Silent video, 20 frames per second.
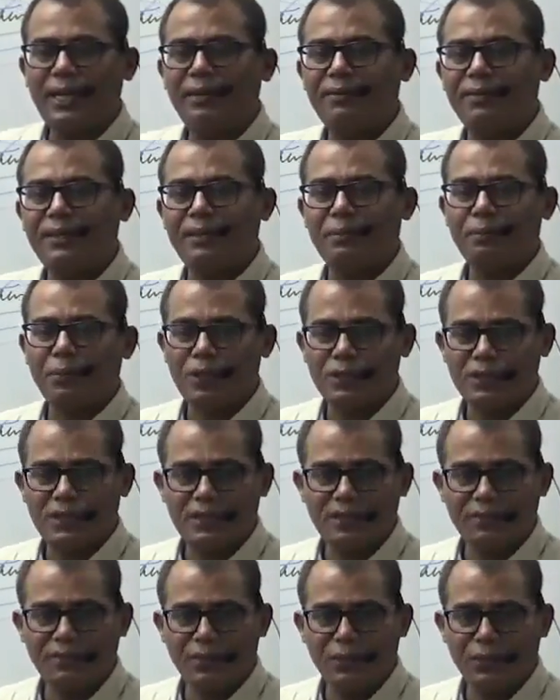with a
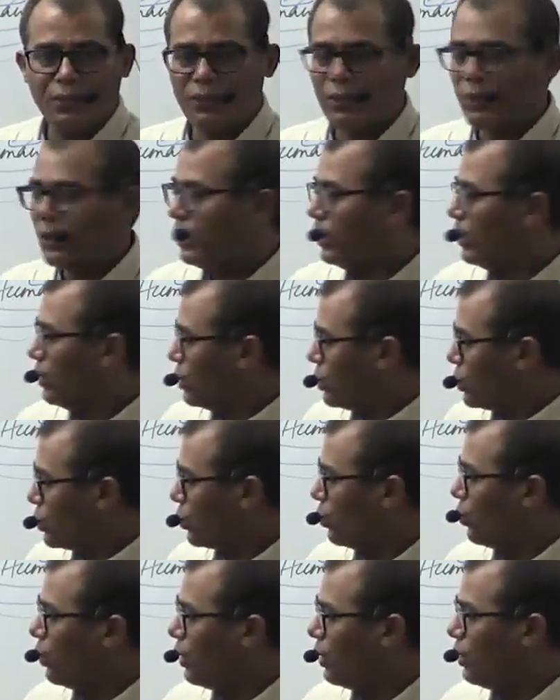positive note,
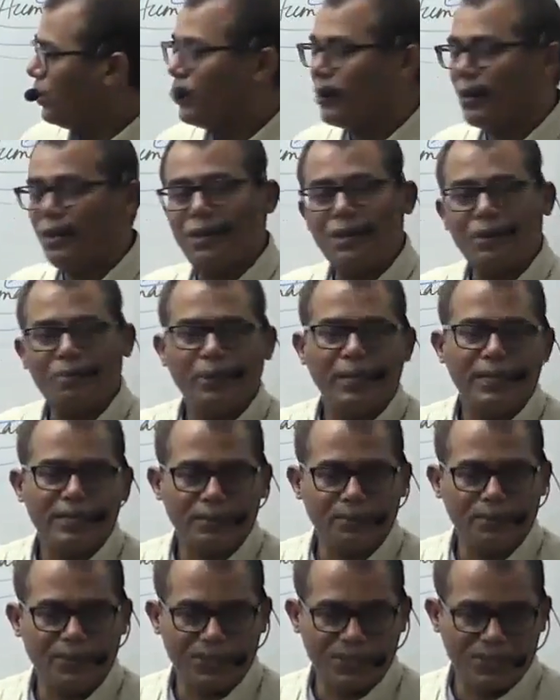showing you are not
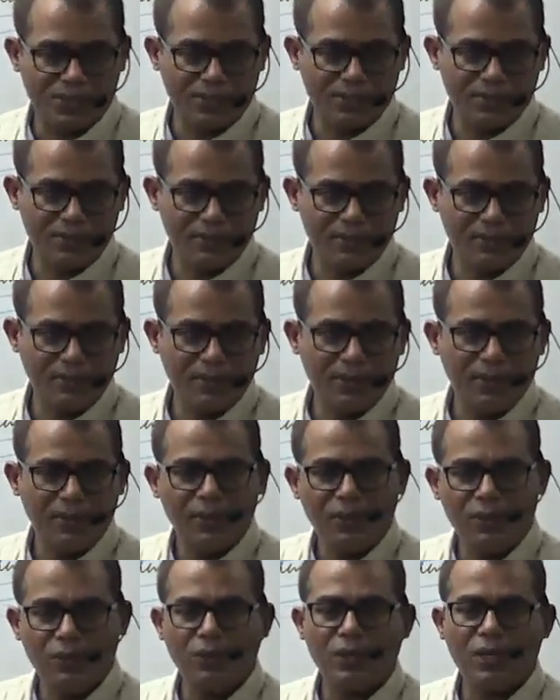pessimist.
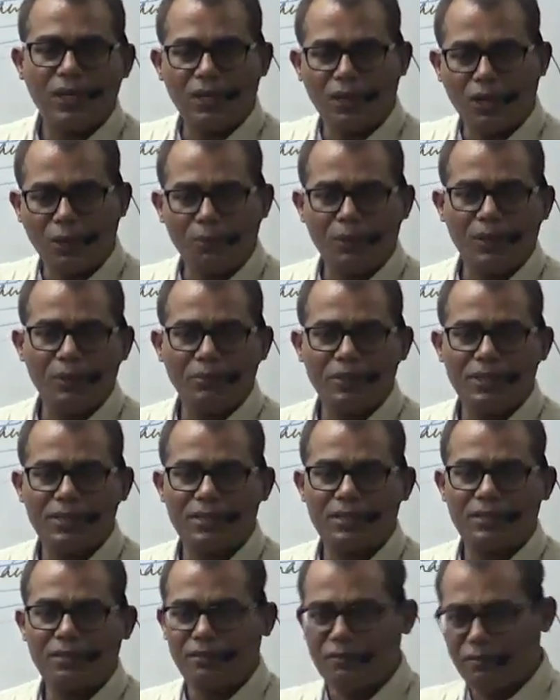You are an
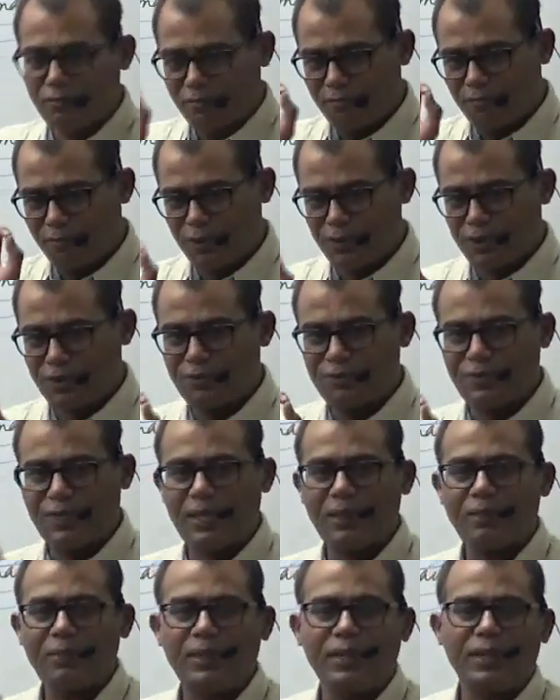optimist, most
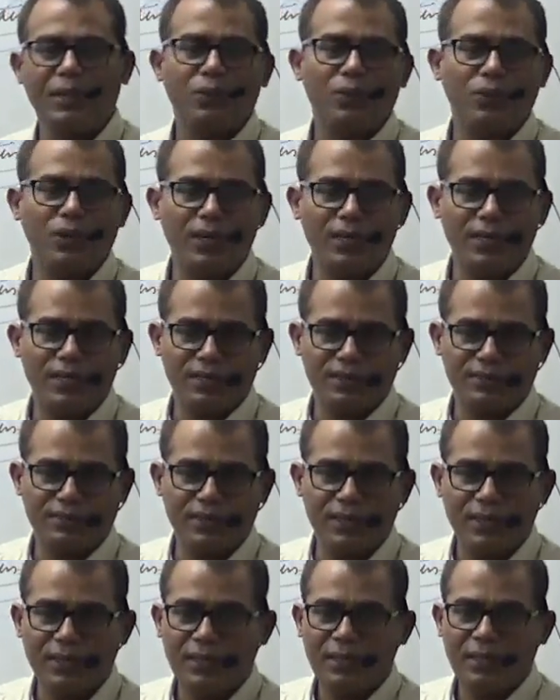fundamental quality of
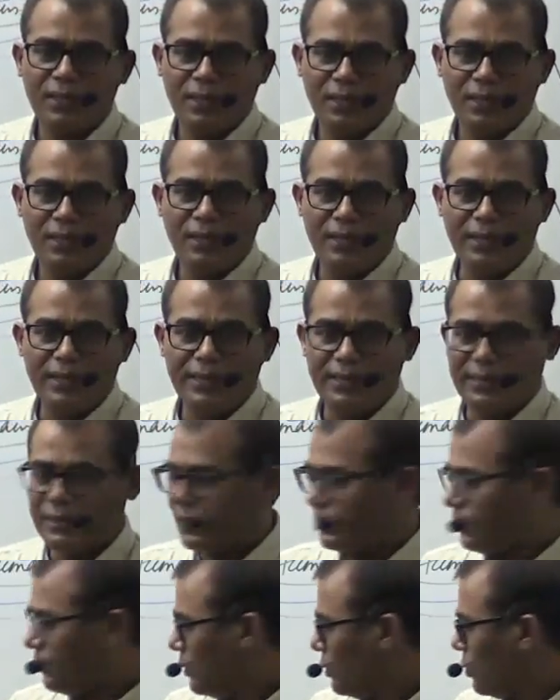a leader.
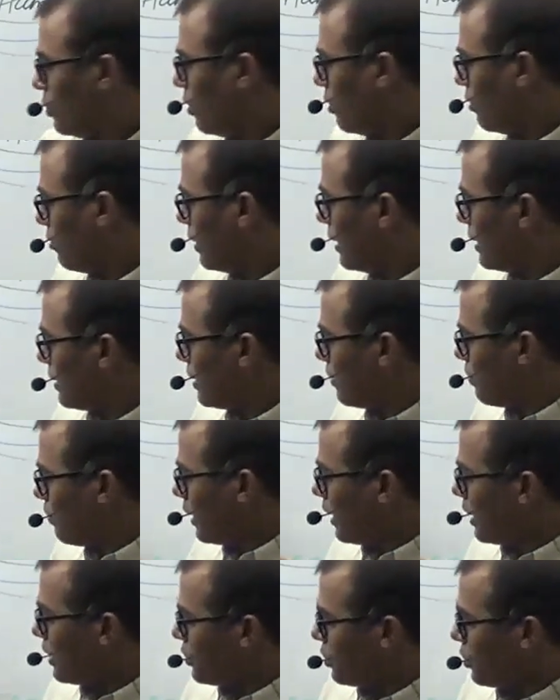So let's say
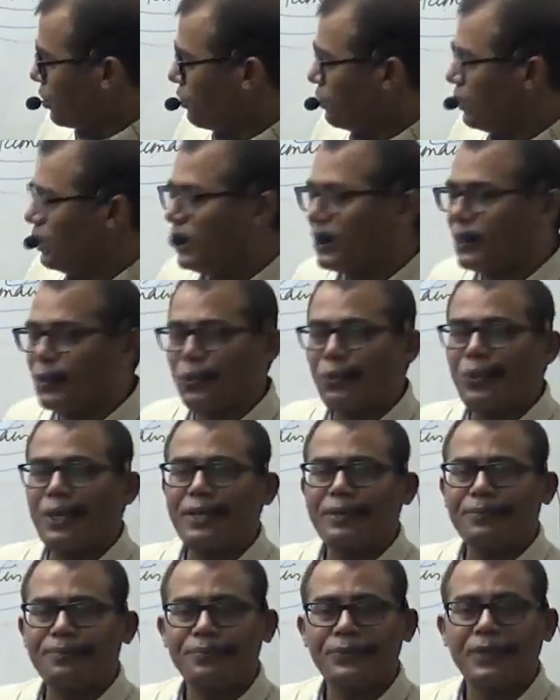prediction of the earthquake,
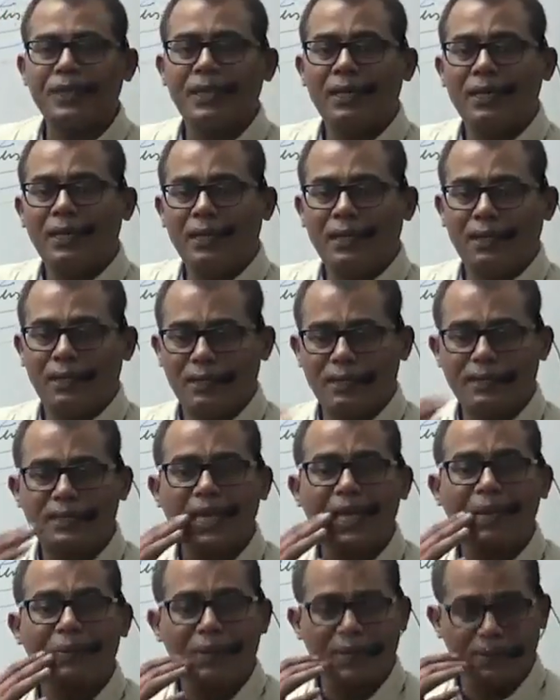
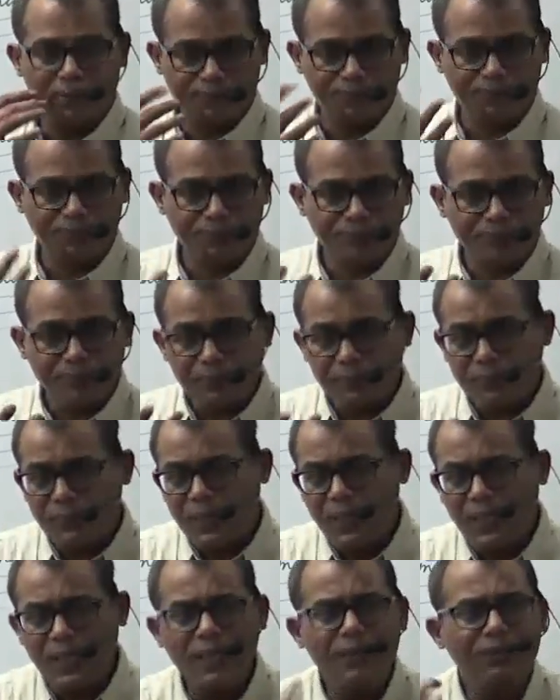timing.
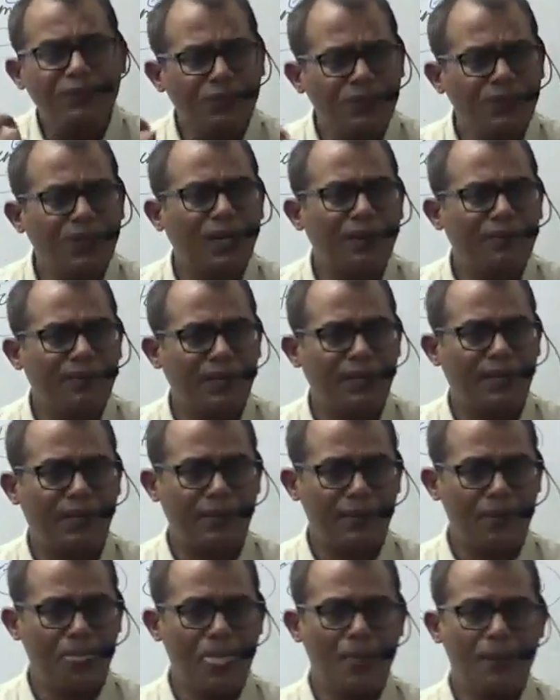If you would have read,
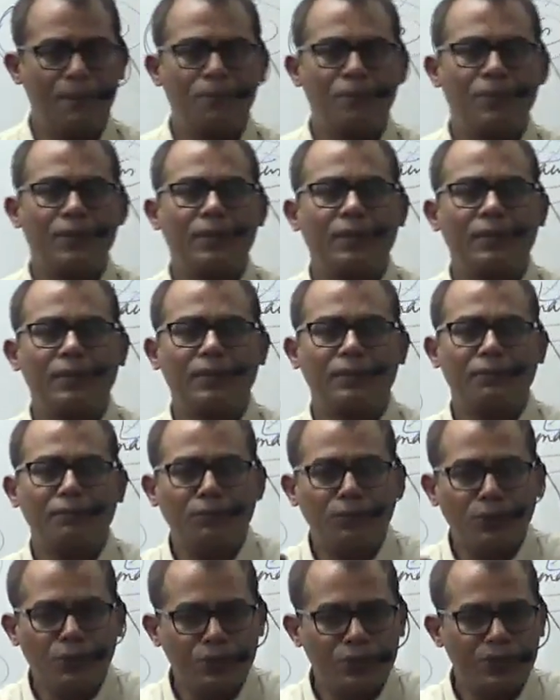the
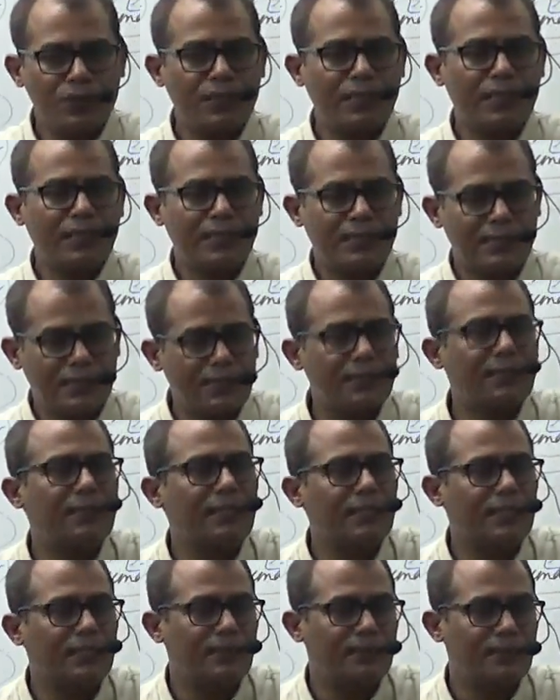most
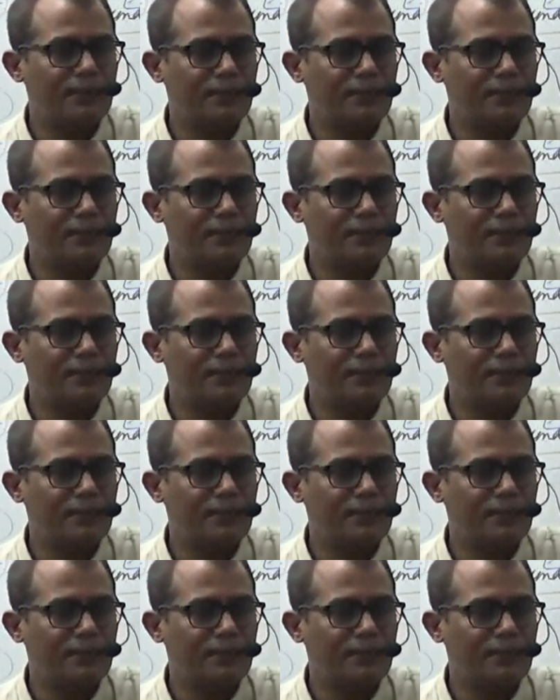studied